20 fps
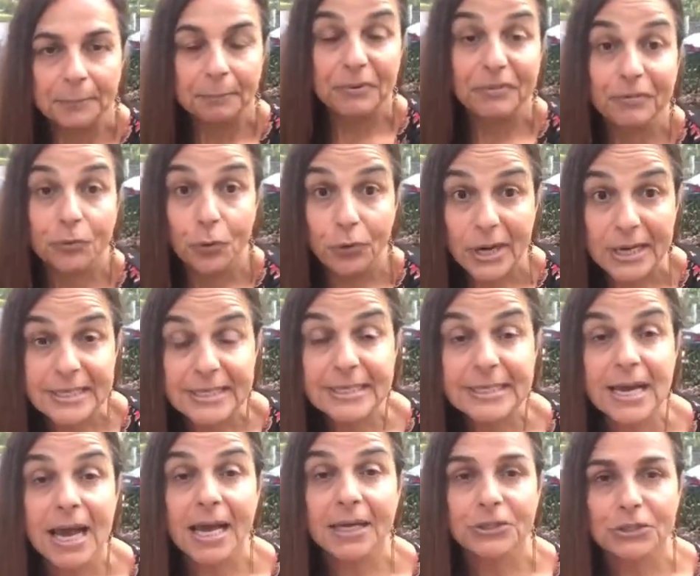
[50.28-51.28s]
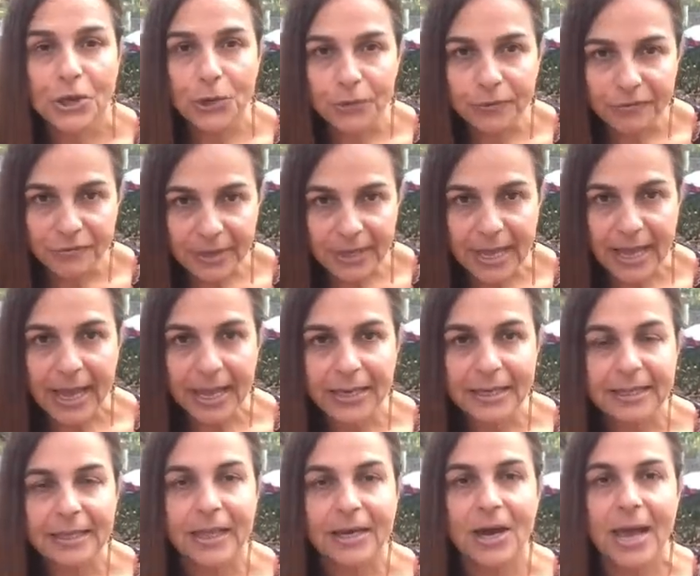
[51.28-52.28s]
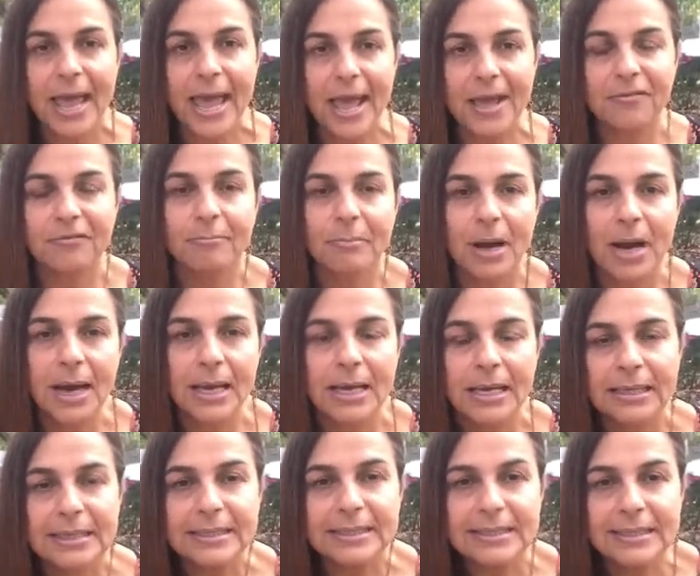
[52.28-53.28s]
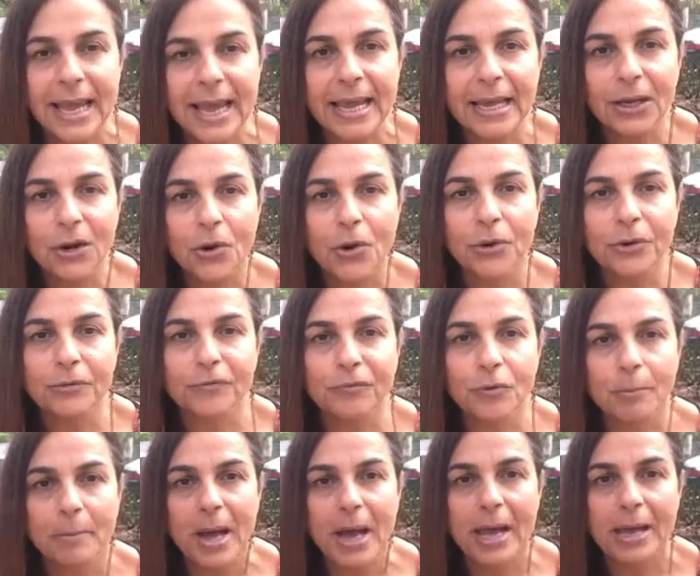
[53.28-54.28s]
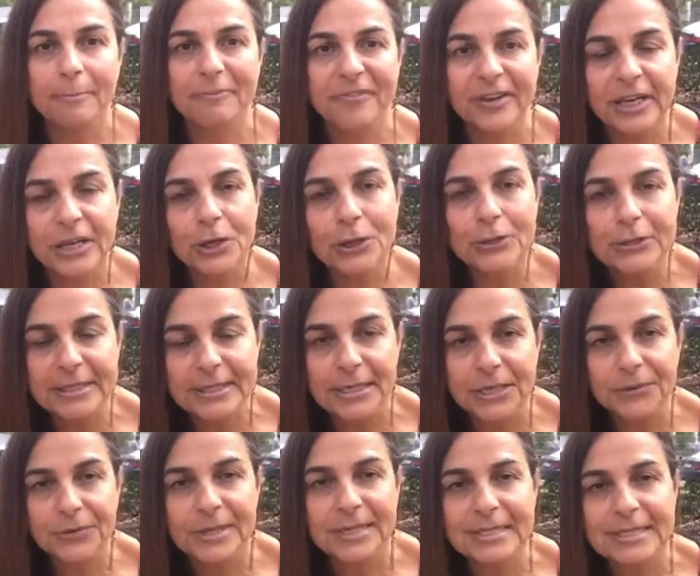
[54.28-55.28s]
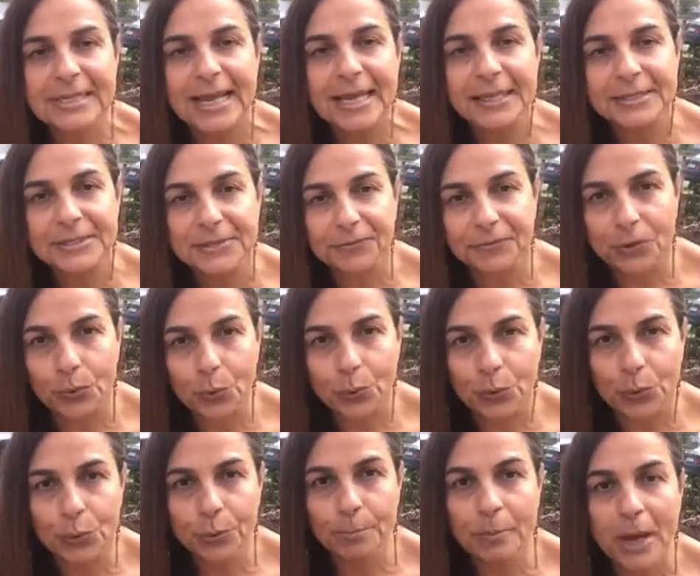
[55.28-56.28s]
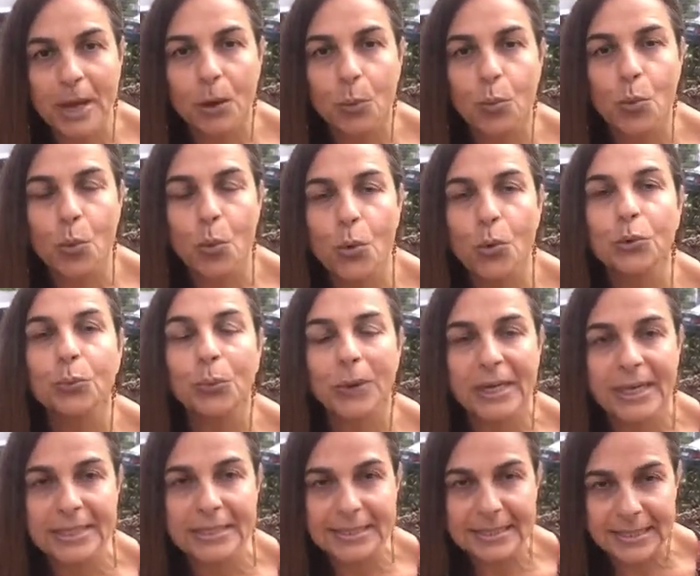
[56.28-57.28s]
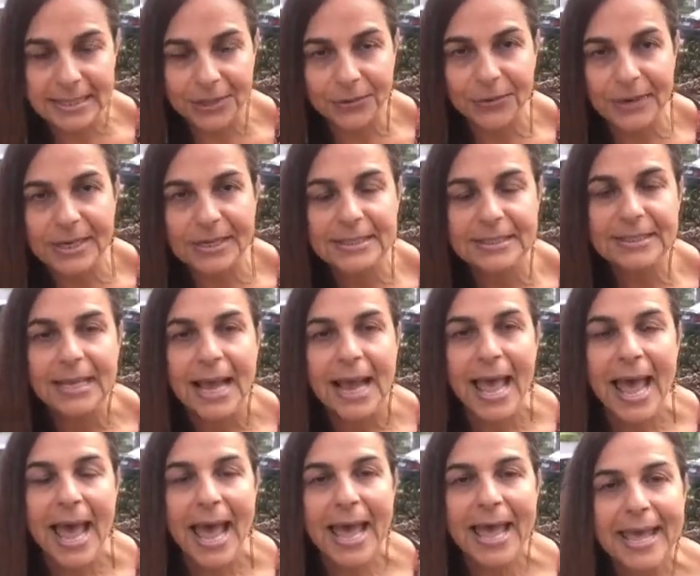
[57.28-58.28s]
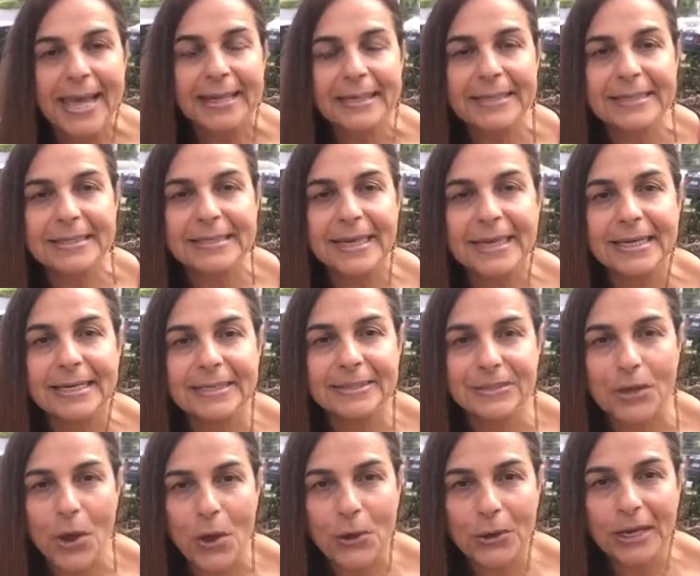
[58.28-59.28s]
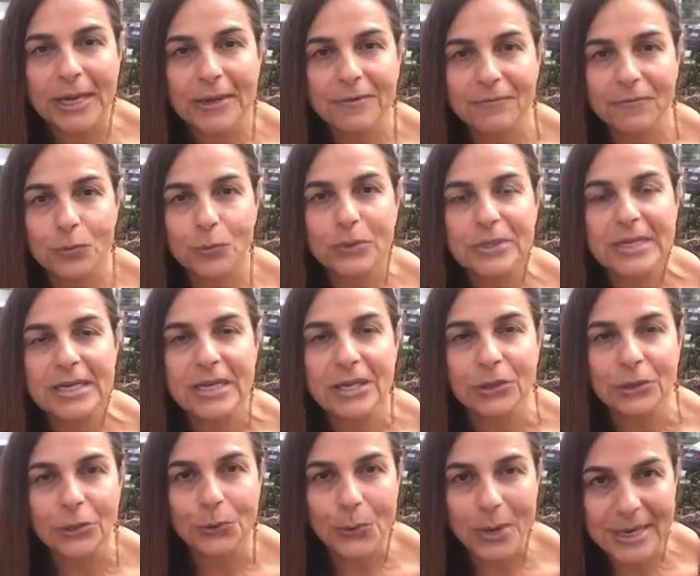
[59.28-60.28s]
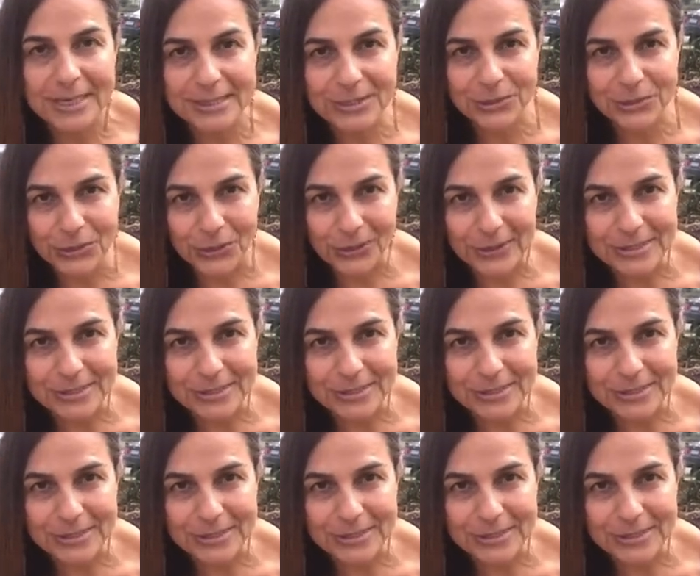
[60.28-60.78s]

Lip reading: before I start, don't forget that I have my sale on for my video series Dance of the Womb, my award-winning series, and it is only $40 US.